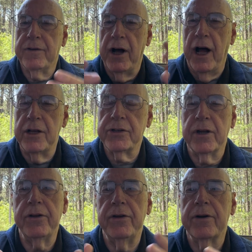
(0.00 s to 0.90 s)
God's
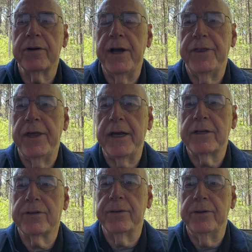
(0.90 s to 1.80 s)
going to do great
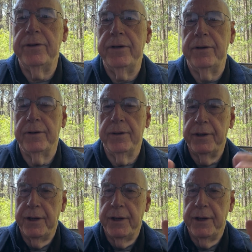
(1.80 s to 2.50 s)
things through you,